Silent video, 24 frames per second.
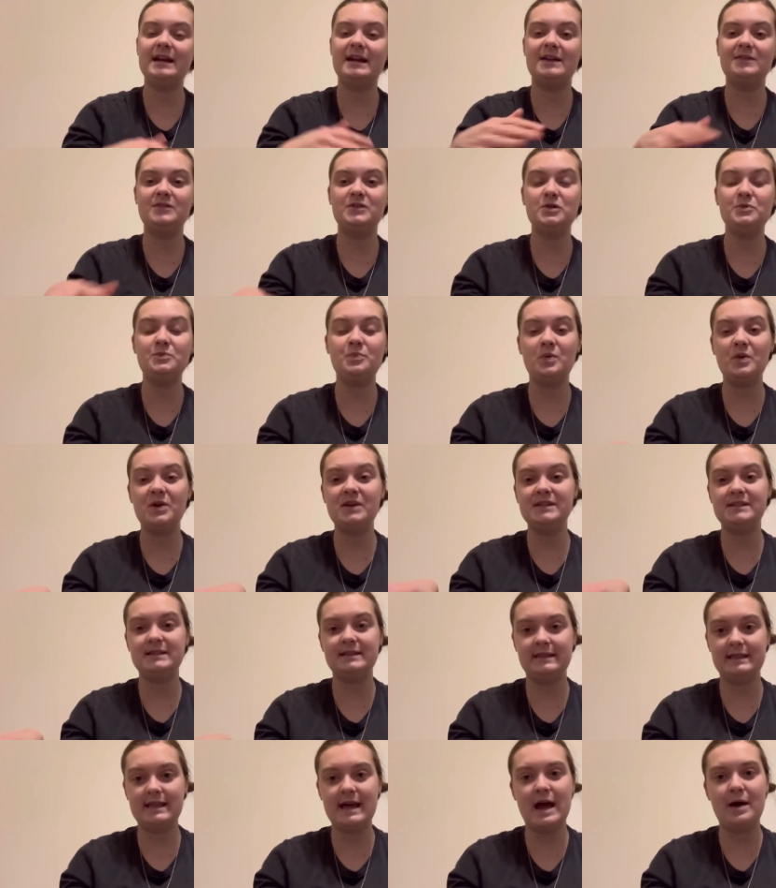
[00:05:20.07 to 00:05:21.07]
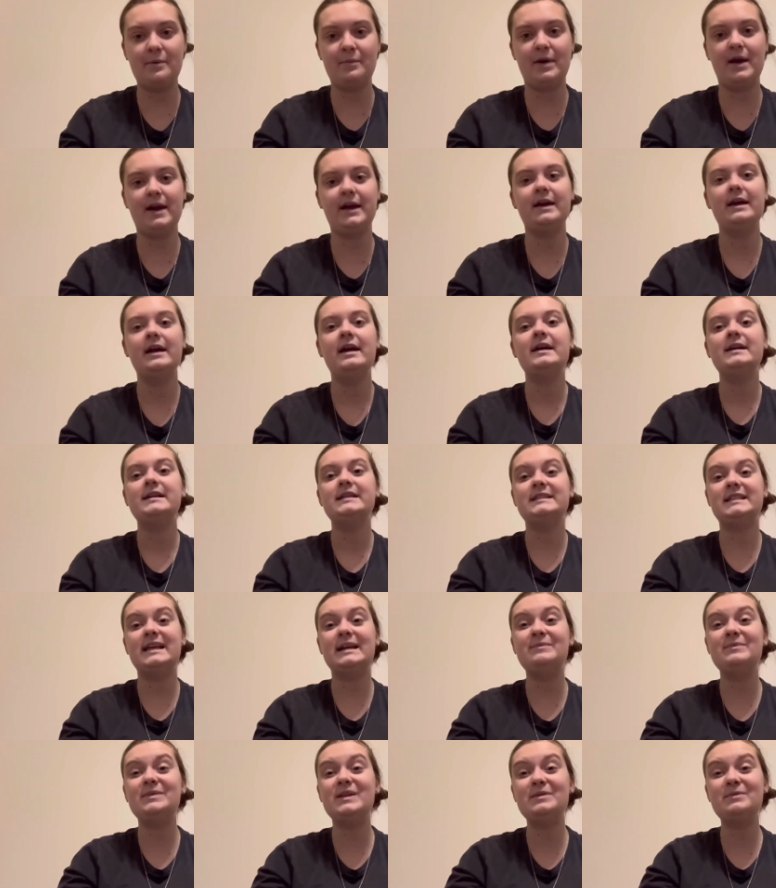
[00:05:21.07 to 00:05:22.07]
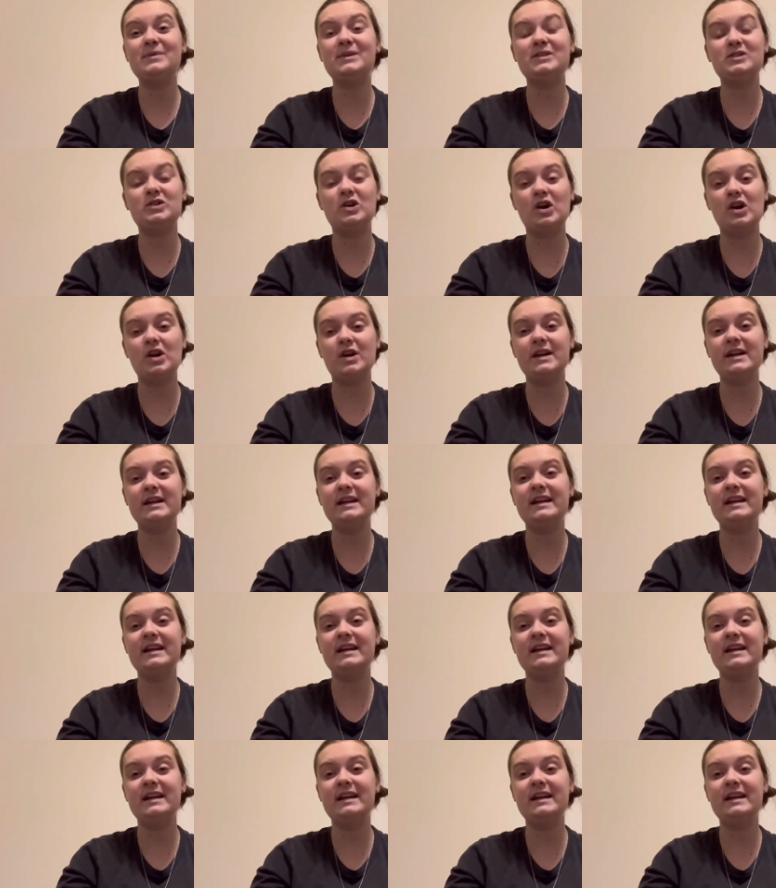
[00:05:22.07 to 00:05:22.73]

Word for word: gives you points that way. Same thing with Target.